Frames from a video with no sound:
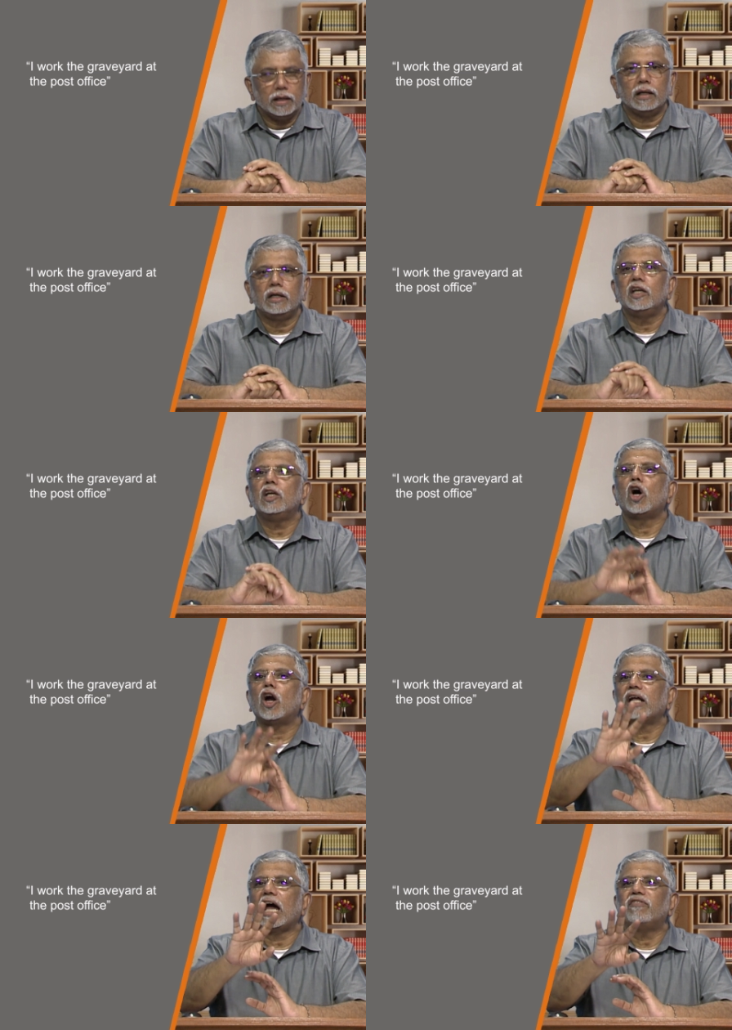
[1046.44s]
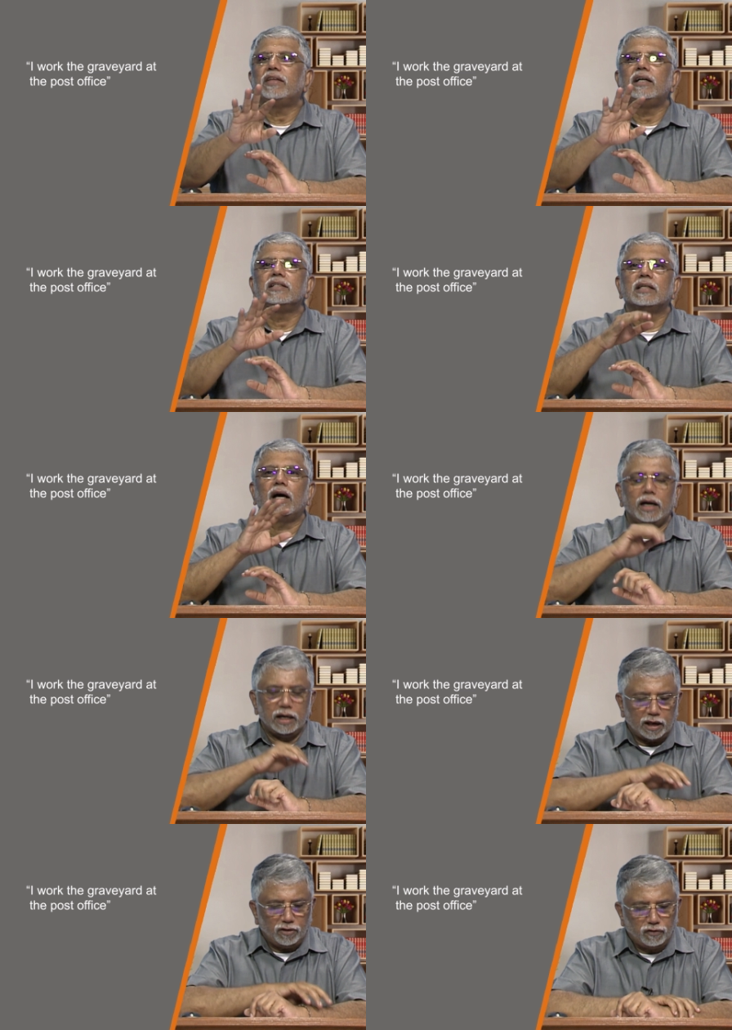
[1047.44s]
It did not have the
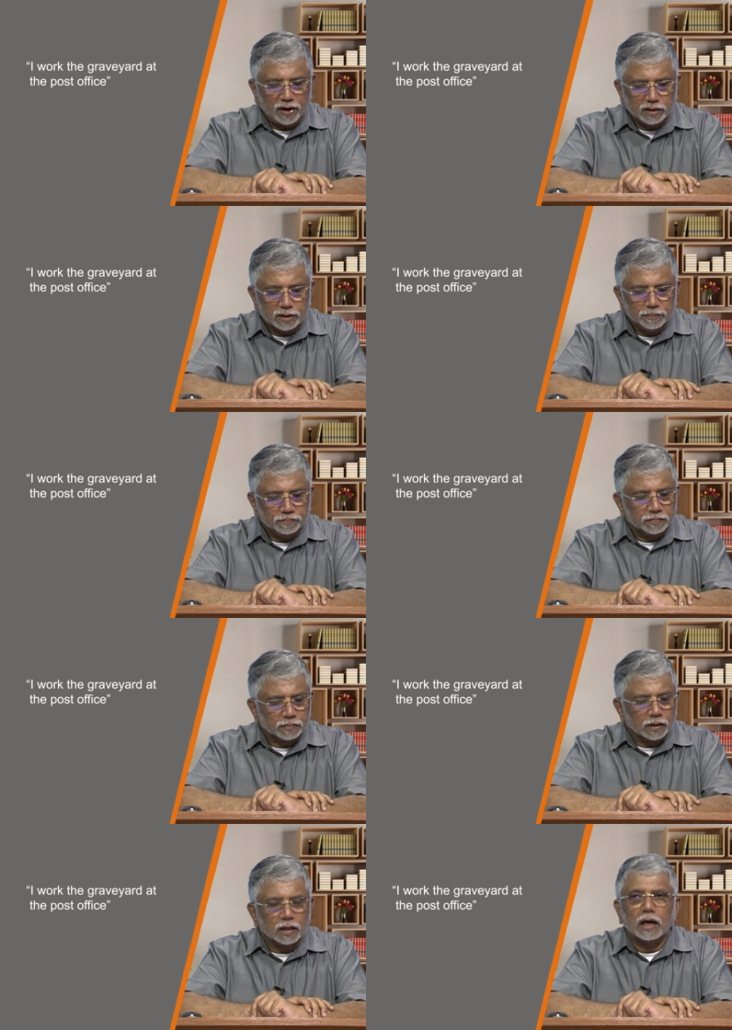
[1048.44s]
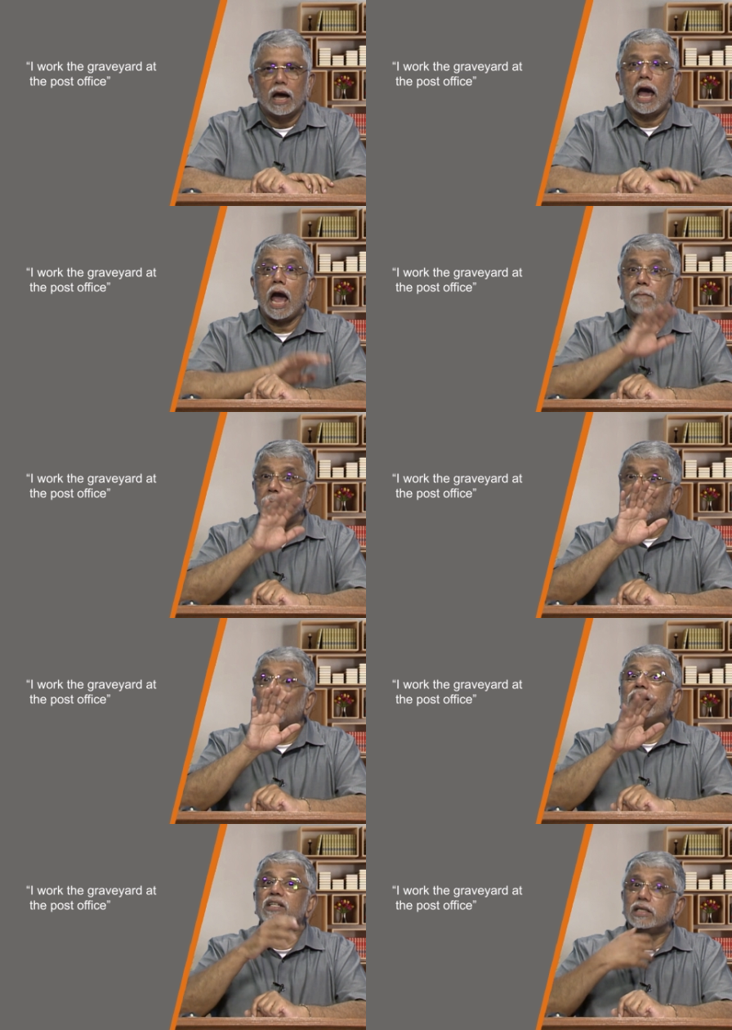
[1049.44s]
desired effect.
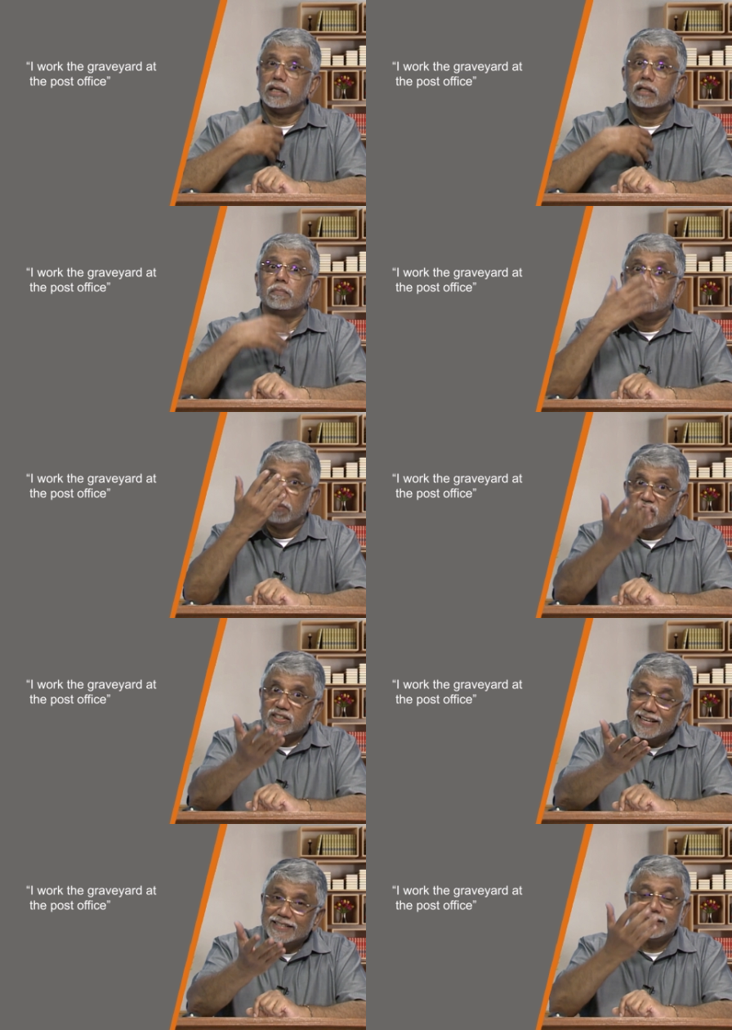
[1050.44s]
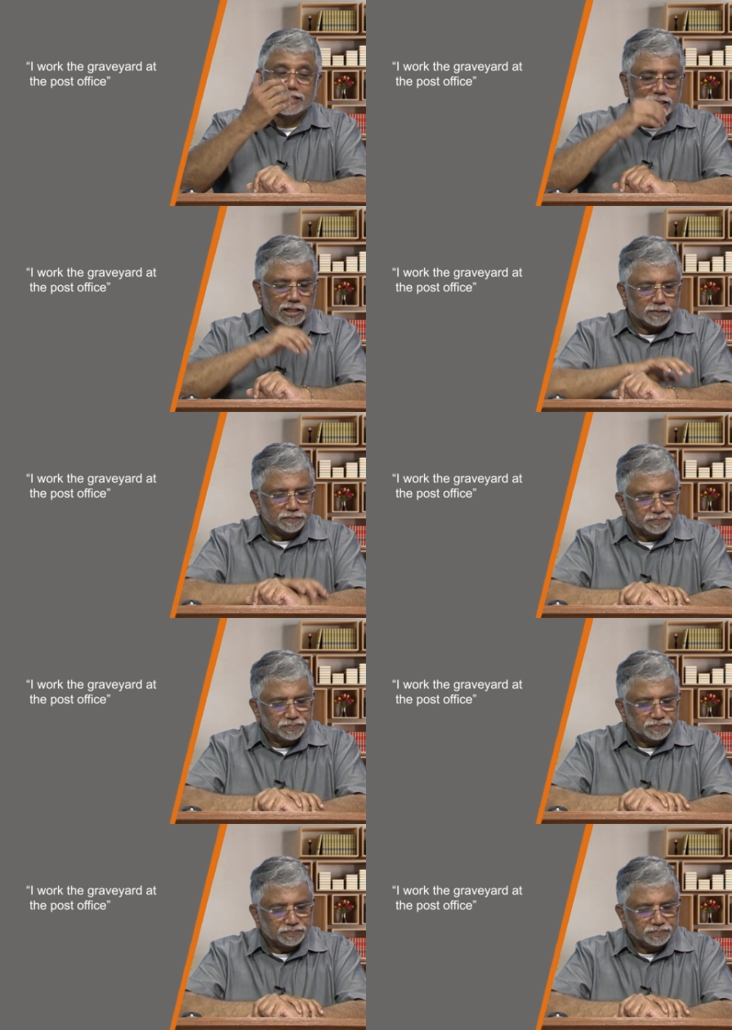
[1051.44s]
Ambiguity persisted.